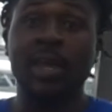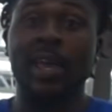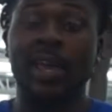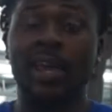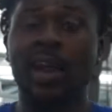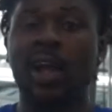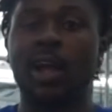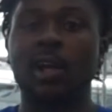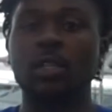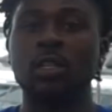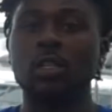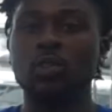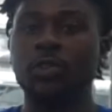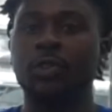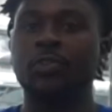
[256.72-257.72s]
Yeah. And I got
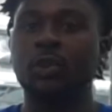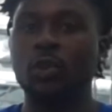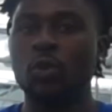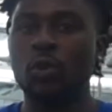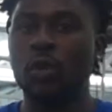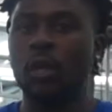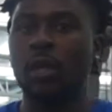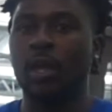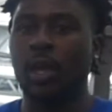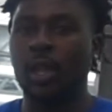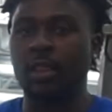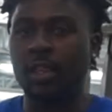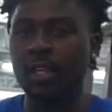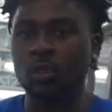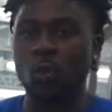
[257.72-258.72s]
the strength to do it
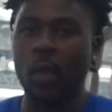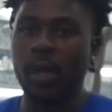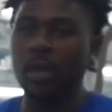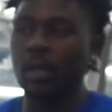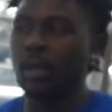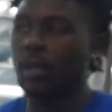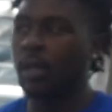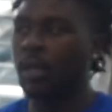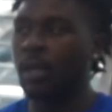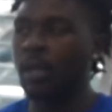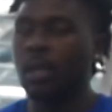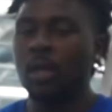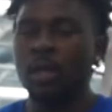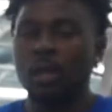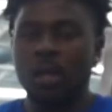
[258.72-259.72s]
this way.
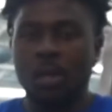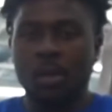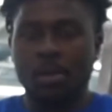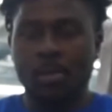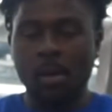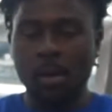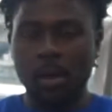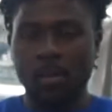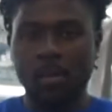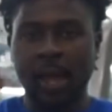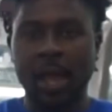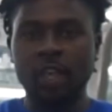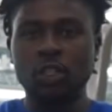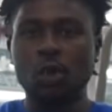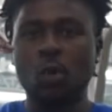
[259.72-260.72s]
Yeah
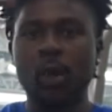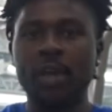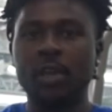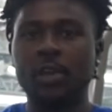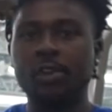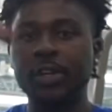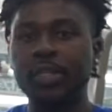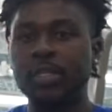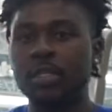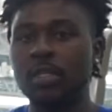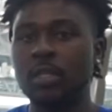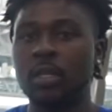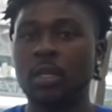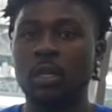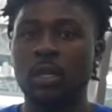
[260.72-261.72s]
as your weight increases,
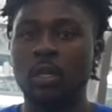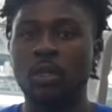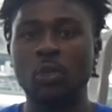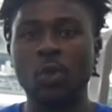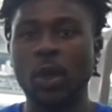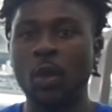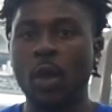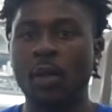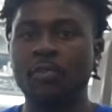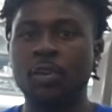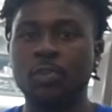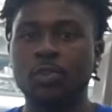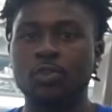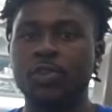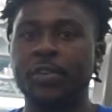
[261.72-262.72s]
you ain't gonna have
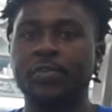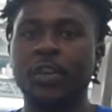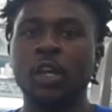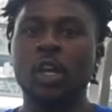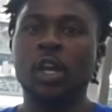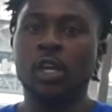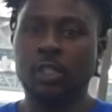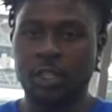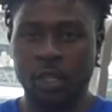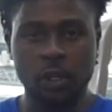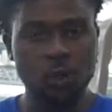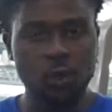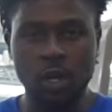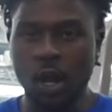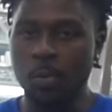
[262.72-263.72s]
no strength. Now,
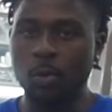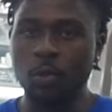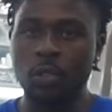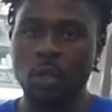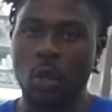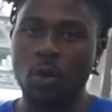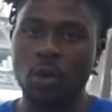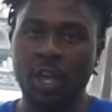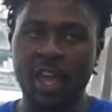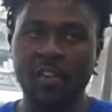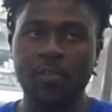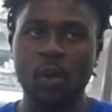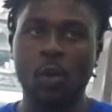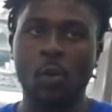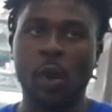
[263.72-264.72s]
double doubles on the
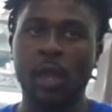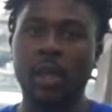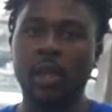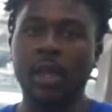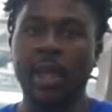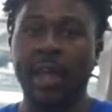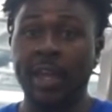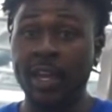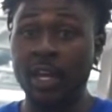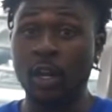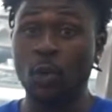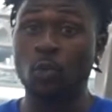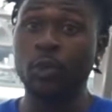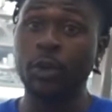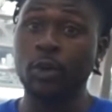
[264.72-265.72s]
heavier weight, yeah. you
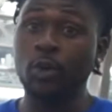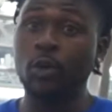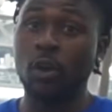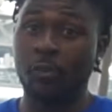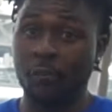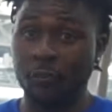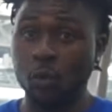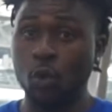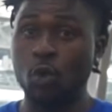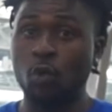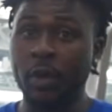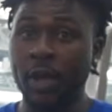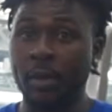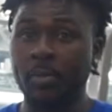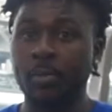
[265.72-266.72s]
get a real full
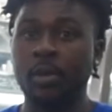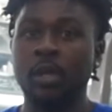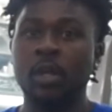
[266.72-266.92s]
rep.